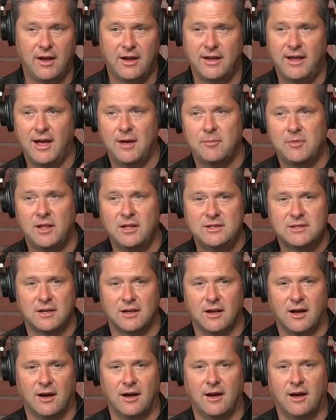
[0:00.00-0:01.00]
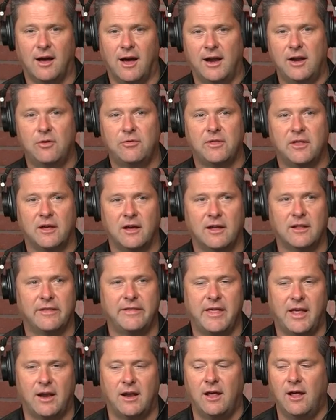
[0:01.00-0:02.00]
Yeah, and listen, I know that
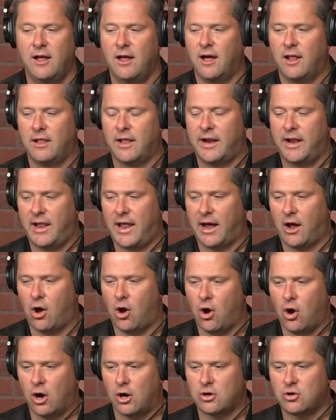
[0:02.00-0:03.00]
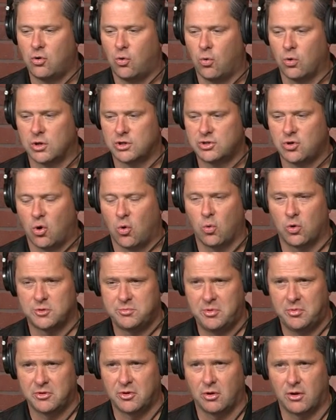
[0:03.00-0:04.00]
a lot of, like, hardcore Star Wars
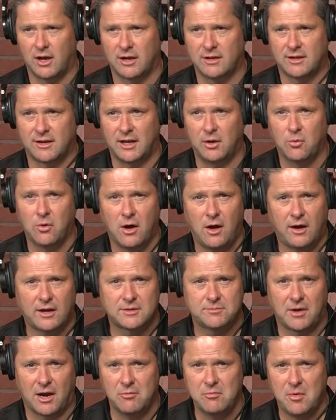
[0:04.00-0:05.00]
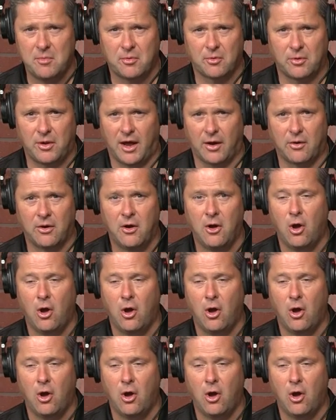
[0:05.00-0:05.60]
people don't like the Ewoks, but I remember, like,